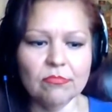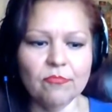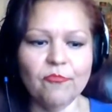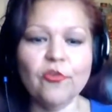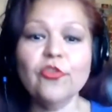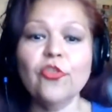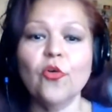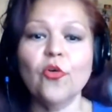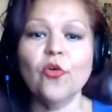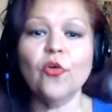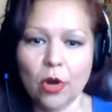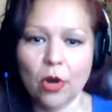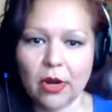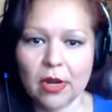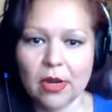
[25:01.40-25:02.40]
for the
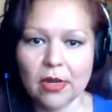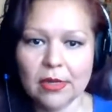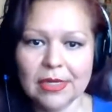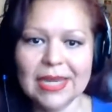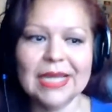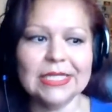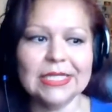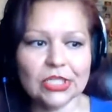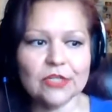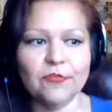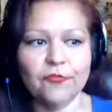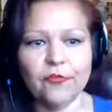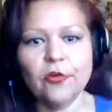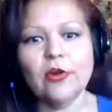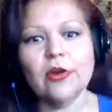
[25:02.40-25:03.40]
work, not just
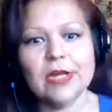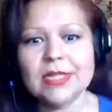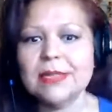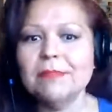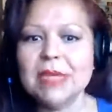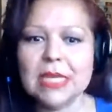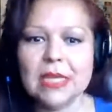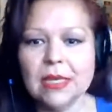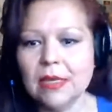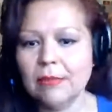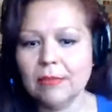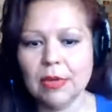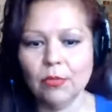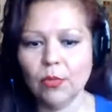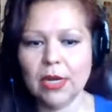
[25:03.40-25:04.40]
for because of me and
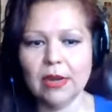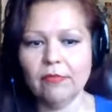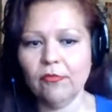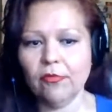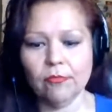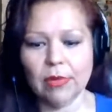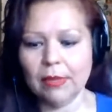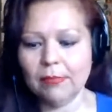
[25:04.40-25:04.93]
him and whatever. I